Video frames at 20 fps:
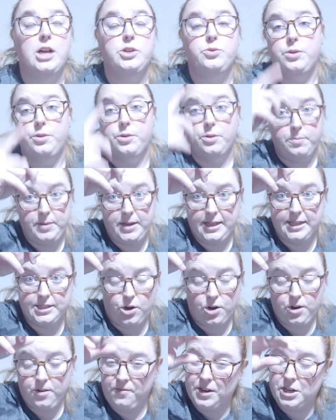whether it be this
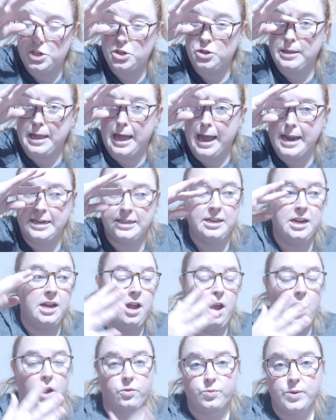artificial light,
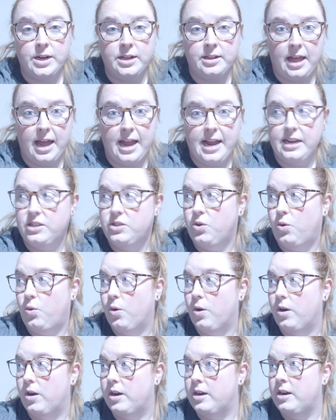a ring light,
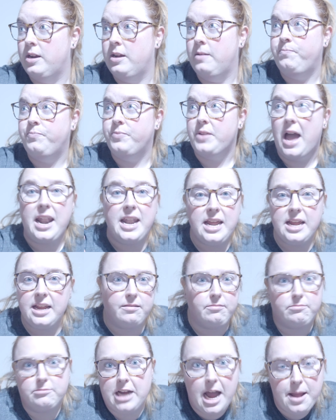or any
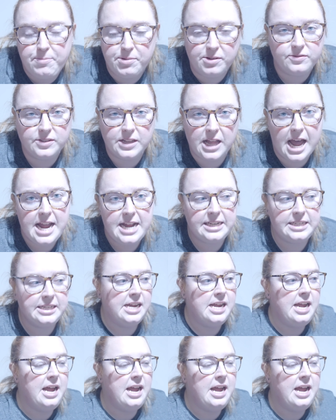type of light,